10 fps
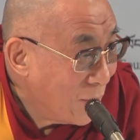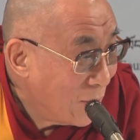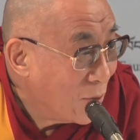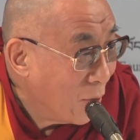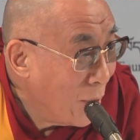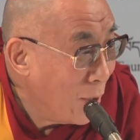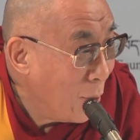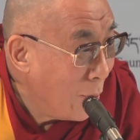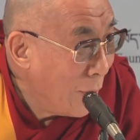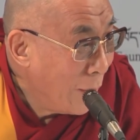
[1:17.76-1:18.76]
So
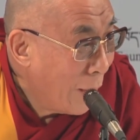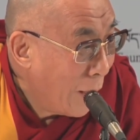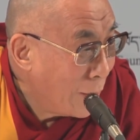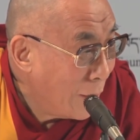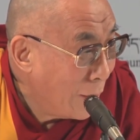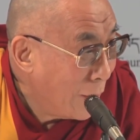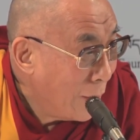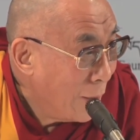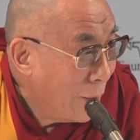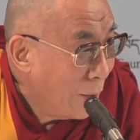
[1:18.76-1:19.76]
anyway, I think
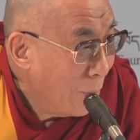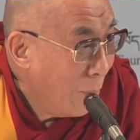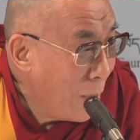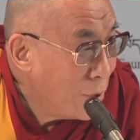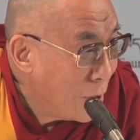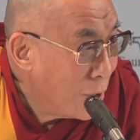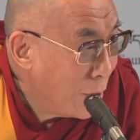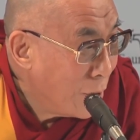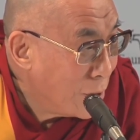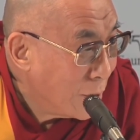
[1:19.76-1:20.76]
my
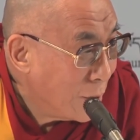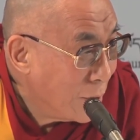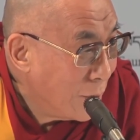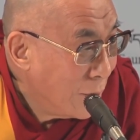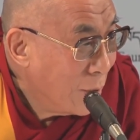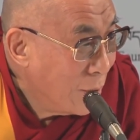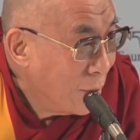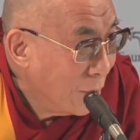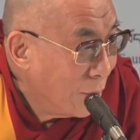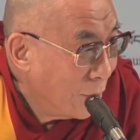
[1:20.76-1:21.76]
generation,
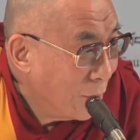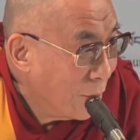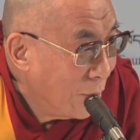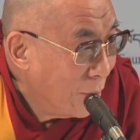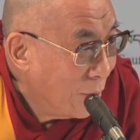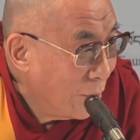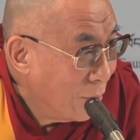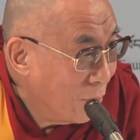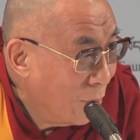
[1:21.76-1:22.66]
who